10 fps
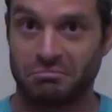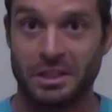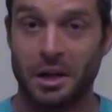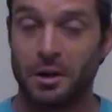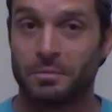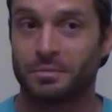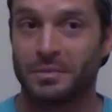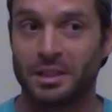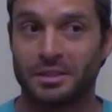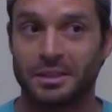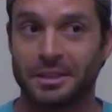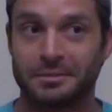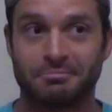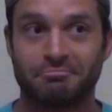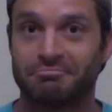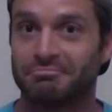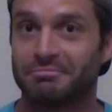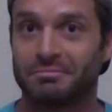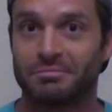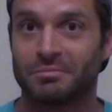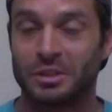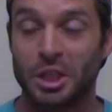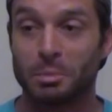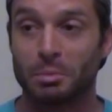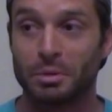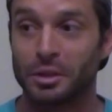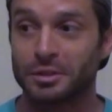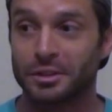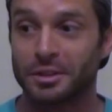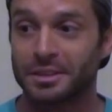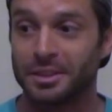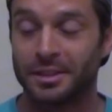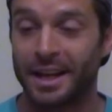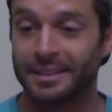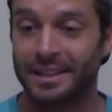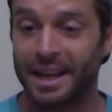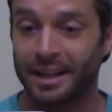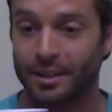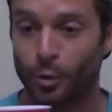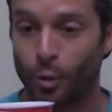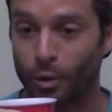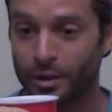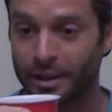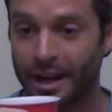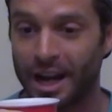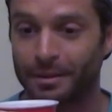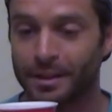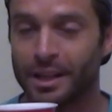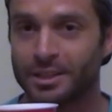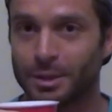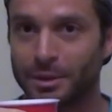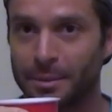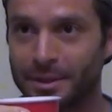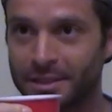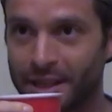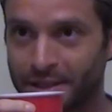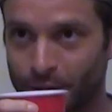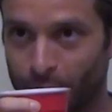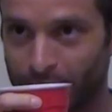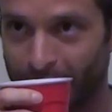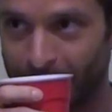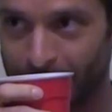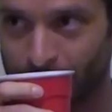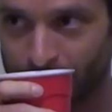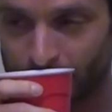you know, it's a cheaper Pilsner. You got that corn kind of, some lemon zest going on.